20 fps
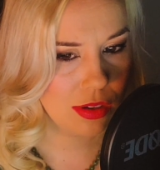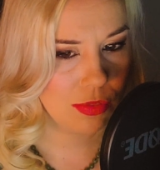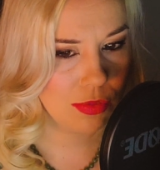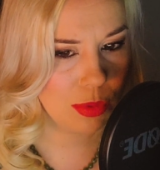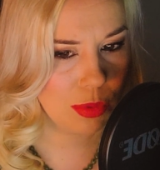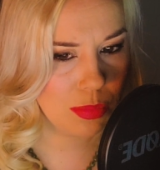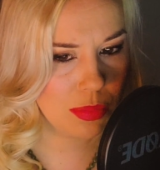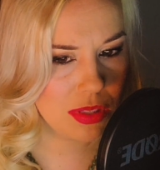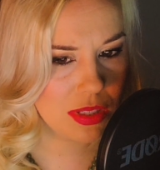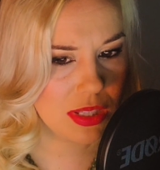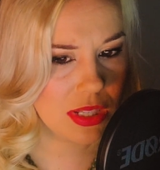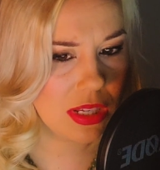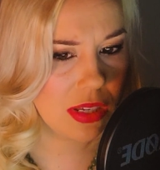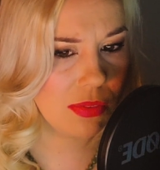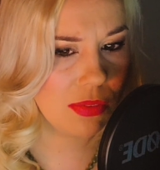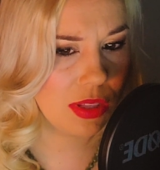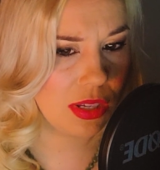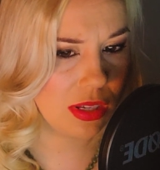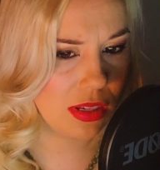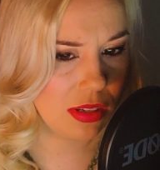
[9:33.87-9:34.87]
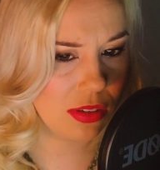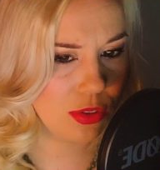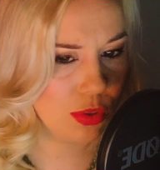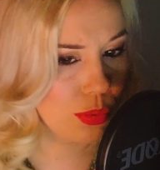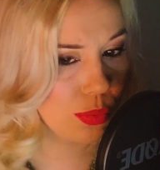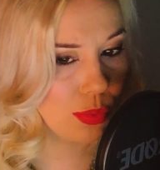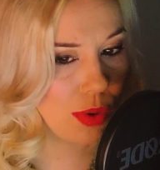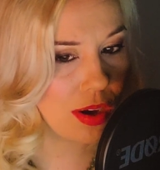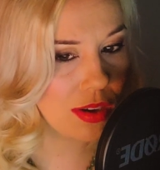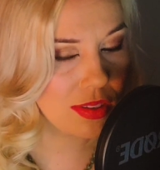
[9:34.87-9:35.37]
from Sleeve League
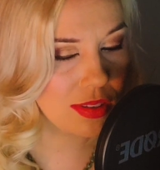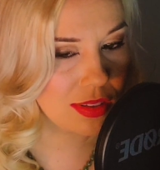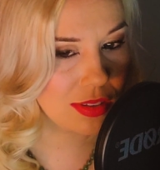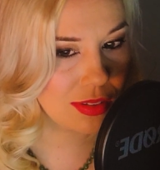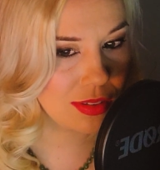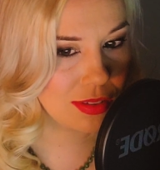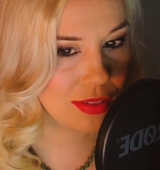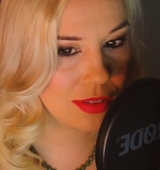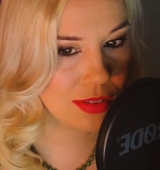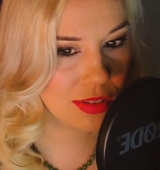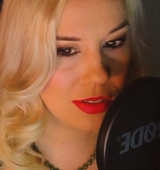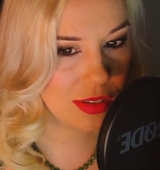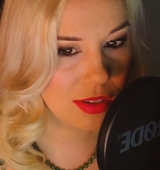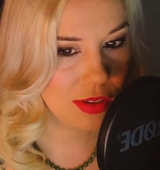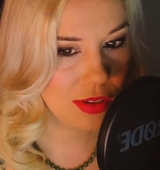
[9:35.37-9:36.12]
to Ross's,